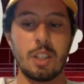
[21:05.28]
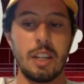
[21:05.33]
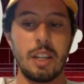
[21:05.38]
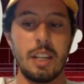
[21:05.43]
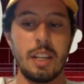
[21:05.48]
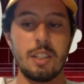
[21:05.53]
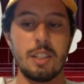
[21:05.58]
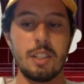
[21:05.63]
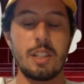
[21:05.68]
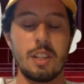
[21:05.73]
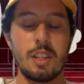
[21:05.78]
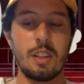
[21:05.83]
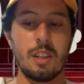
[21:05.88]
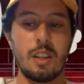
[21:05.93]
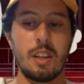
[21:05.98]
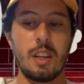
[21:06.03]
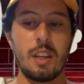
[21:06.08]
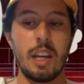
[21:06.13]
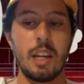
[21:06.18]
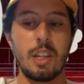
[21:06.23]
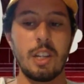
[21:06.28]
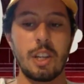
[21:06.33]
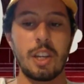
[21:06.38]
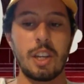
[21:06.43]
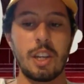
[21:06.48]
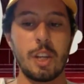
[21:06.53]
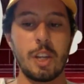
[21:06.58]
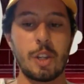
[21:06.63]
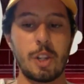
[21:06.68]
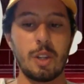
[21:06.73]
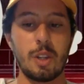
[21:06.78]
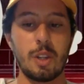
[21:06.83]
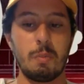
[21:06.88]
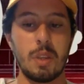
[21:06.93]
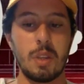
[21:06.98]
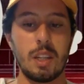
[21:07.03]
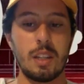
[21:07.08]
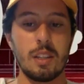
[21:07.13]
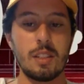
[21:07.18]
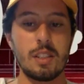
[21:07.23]
into education,
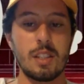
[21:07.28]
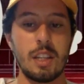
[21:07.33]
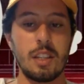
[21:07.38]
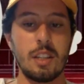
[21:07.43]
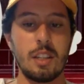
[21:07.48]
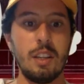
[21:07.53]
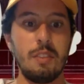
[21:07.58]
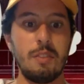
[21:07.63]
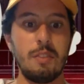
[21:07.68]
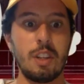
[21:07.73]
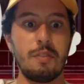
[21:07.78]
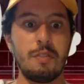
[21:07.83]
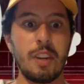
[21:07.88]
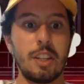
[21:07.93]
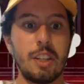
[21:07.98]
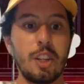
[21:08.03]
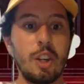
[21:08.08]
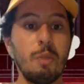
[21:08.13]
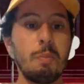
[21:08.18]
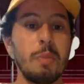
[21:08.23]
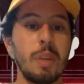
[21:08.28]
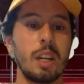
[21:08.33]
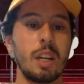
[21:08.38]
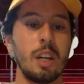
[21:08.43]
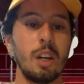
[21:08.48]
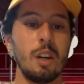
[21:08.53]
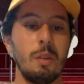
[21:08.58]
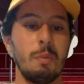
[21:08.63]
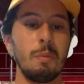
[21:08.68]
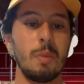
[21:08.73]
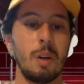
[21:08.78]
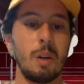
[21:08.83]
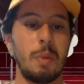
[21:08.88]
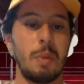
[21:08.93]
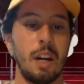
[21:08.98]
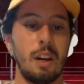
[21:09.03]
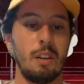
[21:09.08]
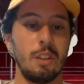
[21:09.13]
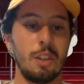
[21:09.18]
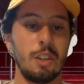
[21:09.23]
because then even if I don't become a
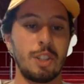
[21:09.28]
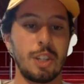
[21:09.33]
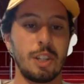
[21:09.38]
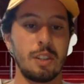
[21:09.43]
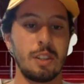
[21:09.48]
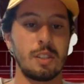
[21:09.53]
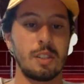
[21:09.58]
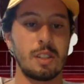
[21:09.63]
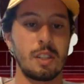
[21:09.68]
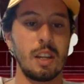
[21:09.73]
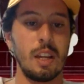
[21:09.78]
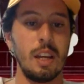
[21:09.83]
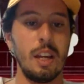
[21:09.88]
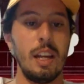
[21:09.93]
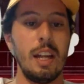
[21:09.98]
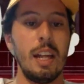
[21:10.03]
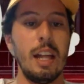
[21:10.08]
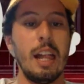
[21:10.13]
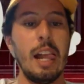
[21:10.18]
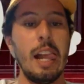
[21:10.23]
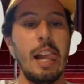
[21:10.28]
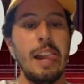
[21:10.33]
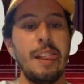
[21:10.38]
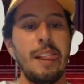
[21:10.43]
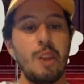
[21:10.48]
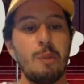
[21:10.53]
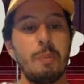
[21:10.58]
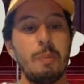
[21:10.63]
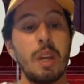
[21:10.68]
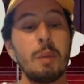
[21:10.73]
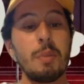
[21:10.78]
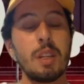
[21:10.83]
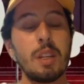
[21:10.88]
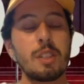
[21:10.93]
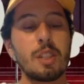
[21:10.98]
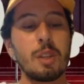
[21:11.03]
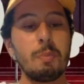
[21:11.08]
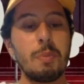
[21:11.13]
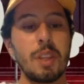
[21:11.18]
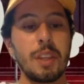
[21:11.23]
biologist, maybe
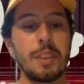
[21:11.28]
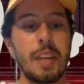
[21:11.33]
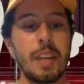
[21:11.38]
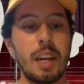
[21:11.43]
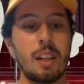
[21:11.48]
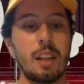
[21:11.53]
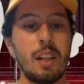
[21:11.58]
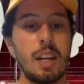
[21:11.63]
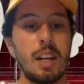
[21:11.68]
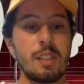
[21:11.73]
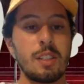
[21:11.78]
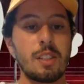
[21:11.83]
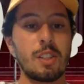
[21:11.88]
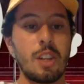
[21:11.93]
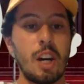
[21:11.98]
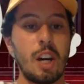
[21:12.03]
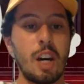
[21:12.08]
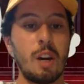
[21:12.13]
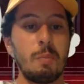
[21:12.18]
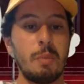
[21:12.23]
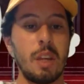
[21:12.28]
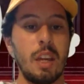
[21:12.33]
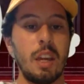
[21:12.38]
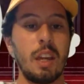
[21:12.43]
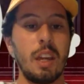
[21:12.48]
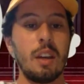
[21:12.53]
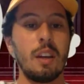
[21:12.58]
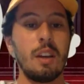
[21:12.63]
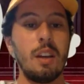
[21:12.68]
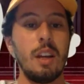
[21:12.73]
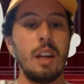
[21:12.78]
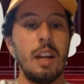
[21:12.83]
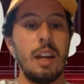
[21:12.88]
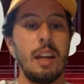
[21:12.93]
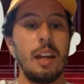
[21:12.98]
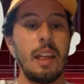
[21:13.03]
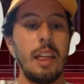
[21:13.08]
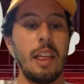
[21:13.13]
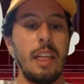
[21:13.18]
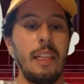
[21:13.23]
something that class taught me
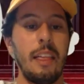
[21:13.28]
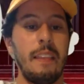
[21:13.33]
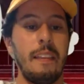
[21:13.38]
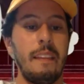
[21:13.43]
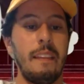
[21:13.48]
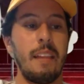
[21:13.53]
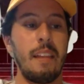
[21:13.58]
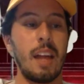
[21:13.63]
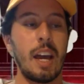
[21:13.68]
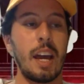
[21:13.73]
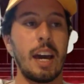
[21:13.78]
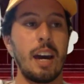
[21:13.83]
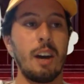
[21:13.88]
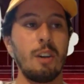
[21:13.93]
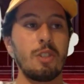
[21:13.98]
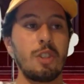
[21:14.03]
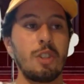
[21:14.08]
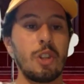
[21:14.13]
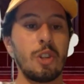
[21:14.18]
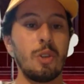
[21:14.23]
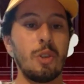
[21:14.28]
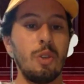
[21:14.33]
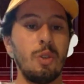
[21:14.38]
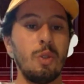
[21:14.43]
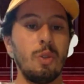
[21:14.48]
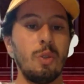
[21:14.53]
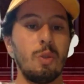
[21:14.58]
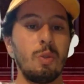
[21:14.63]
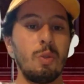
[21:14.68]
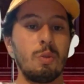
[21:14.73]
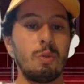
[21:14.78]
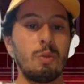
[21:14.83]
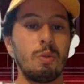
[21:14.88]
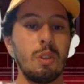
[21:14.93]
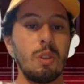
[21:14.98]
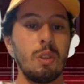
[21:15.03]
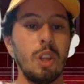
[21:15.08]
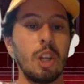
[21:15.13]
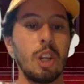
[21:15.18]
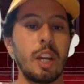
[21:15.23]
how to
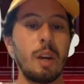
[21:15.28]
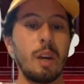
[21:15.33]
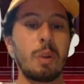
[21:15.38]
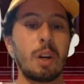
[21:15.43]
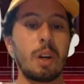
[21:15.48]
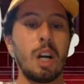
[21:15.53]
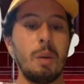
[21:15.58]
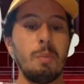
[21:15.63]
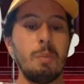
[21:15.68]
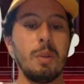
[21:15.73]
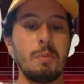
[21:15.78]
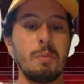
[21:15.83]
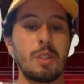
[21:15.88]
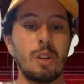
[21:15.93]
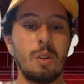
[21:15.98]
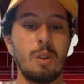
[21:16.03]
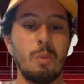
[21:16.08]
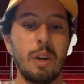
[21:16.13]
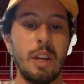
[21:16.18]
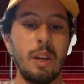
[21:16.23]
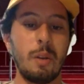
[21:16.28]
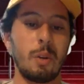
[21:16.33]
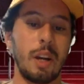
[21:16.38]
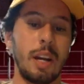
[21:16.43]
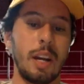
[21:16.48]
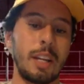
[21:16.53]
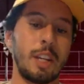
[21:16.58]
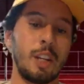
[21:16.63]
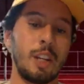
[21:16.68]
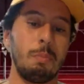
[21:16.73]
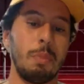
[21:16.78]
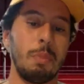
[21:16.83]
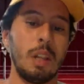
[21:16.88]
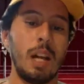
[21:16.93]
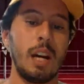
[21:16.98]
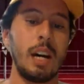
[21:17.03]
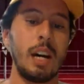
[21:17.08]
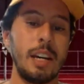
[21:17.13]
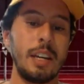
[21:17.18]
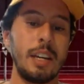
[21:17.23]
look at problems in a way where I can
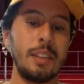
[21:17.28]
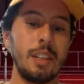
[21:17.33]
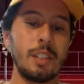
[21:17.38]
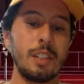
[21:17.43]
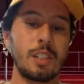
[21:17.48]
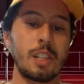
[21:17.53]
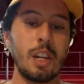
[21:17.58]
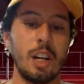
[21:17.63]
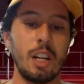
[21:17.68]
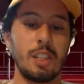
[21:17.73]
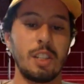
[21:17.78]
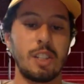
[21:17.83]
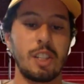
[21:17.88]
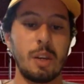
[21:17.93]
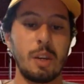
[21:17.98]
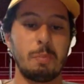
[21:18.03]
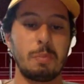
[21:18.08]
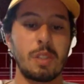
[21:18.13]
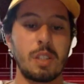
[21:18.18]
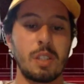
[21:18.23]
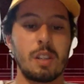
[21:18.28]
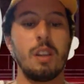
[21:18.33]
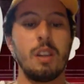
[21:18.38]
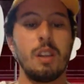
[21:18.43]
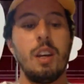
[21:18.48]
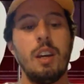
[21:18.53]
apply these concepts